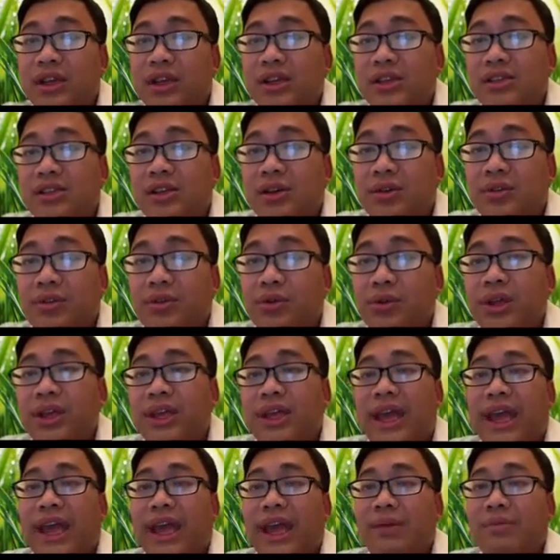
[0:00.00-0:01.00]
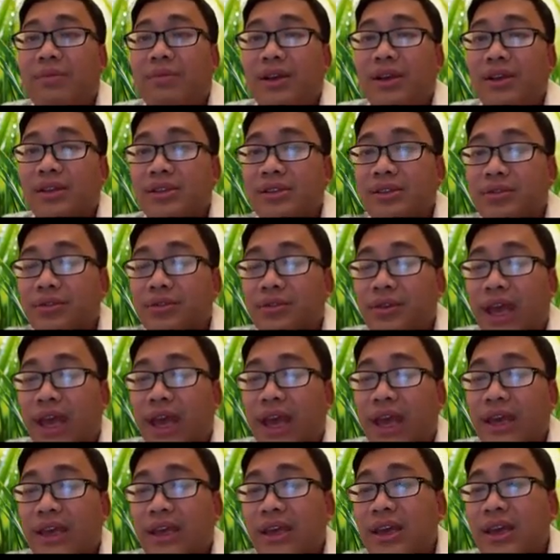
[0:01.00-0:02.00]
So 3K plus
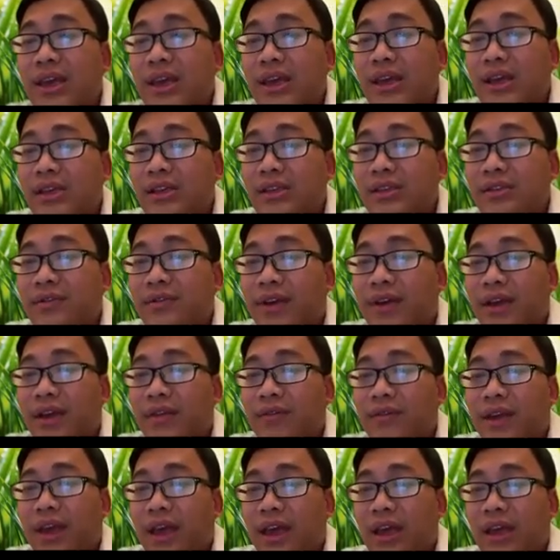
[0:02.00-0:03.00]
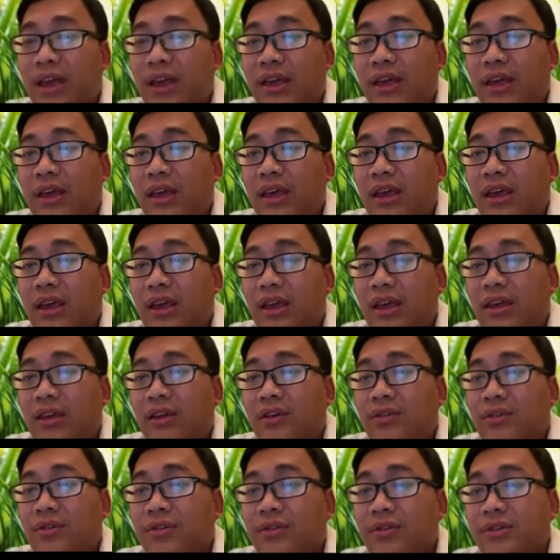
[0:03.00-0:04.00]
2K is 5K
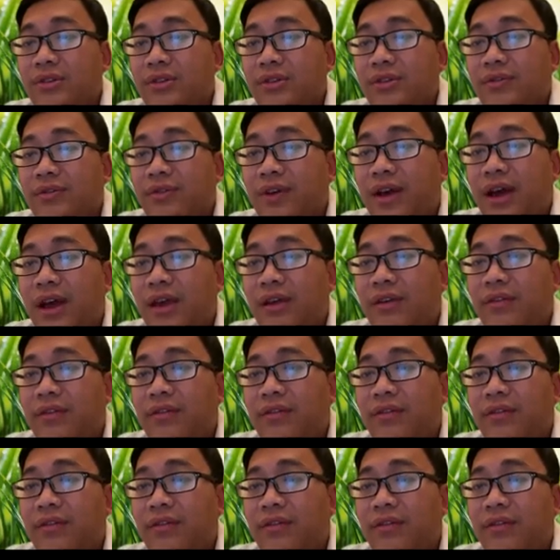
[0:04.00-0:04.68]
equals to 5.